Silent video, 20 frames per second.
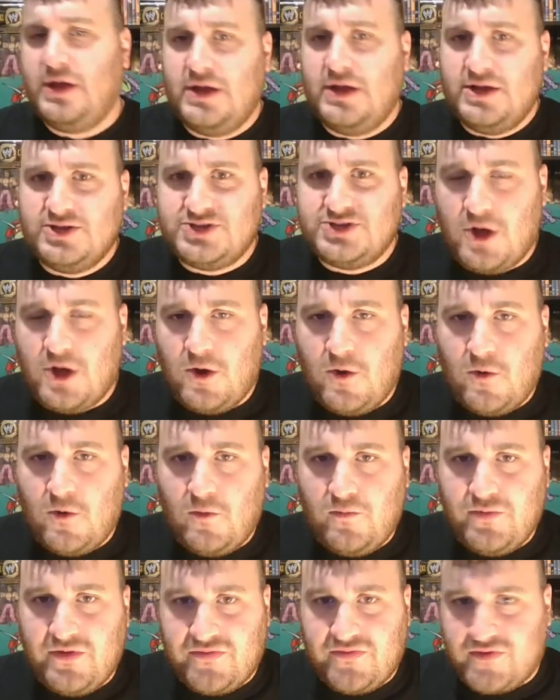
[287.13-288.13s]
So,
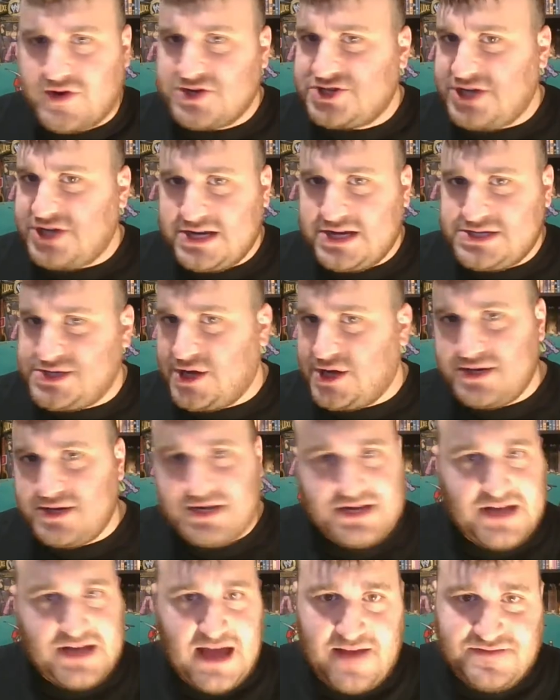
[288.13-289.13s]
the version I saw
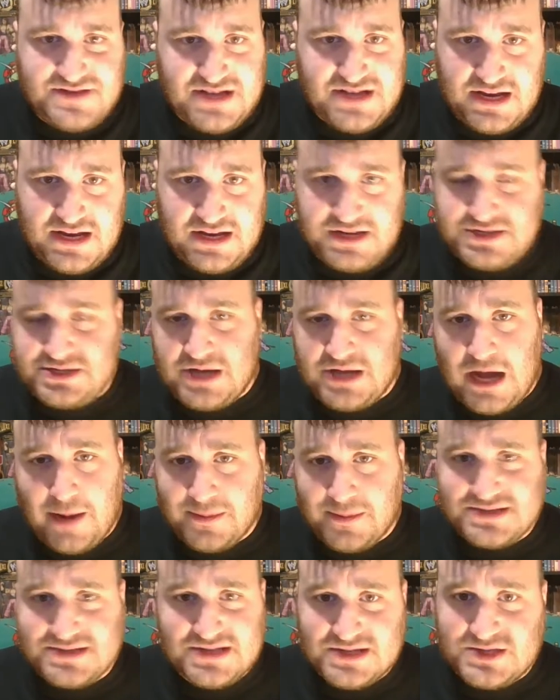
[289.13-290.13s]
didn't have titties. I
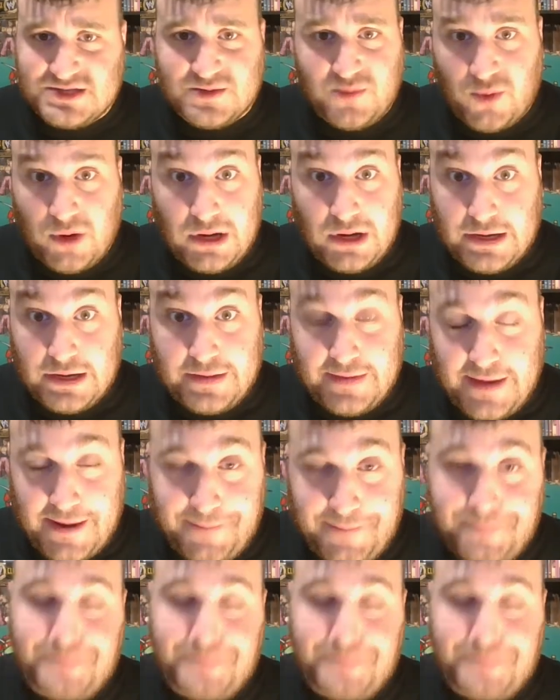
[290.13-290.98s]
was disappointed in that.